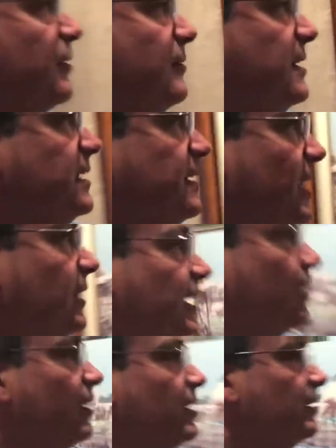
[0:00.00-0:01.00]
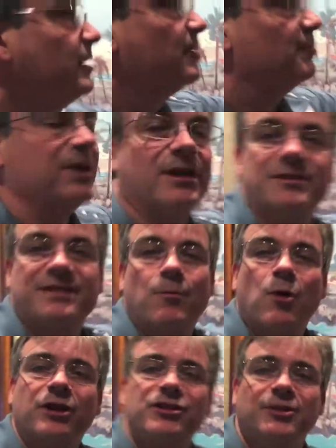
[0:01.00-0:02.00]
of detail here because they
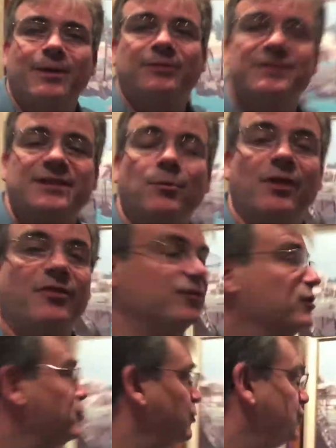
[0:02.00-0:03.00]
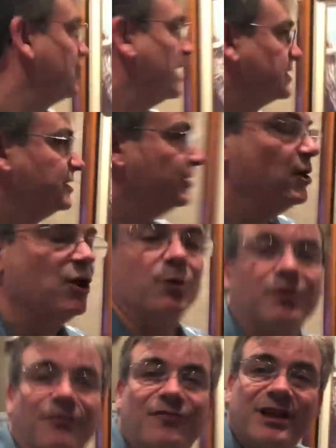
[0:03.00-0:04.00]
wanted you to be able to see where the new attraction
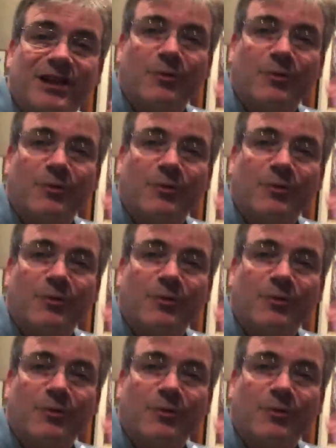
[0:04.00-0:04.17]
would fit